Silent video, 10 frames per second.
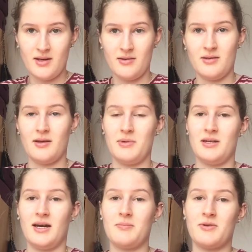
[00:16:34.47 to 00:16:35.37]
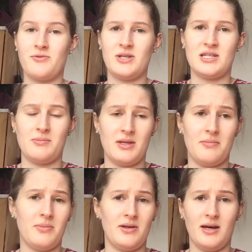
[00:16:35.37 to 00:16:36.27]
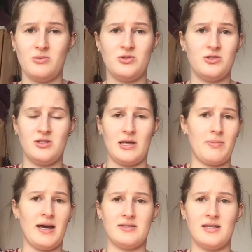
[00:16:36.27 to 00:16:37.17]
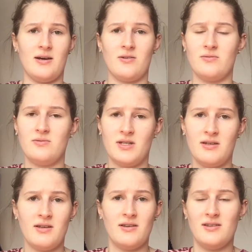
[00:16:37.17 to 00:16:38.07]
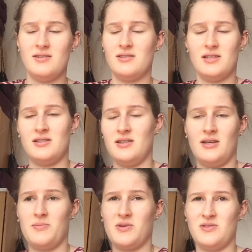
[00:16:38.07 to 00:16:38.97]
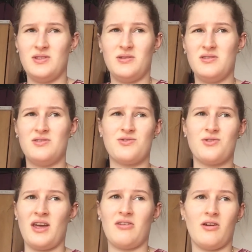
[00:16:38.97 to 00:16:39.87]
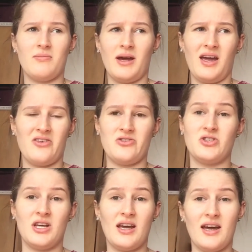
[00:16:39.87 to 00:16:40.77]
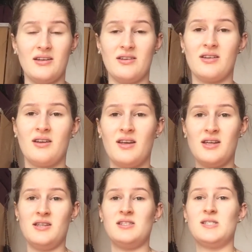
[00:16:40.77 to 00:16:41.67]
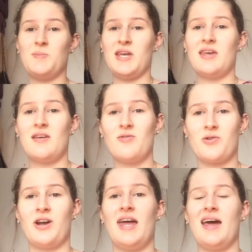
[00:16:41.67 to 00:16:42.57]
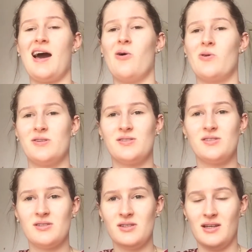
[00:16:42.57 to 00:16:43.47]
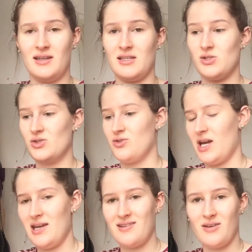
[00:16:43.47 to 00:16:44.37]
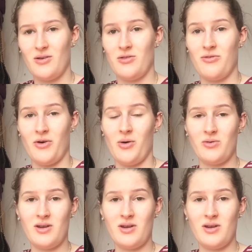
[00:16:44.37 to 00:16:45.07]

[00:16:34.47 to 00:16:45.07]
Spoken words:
I mean, I had my free time then, but I was just, like, passed out asleep because it drained all my energy, and speaking for 8 hours, like, straight on the phone,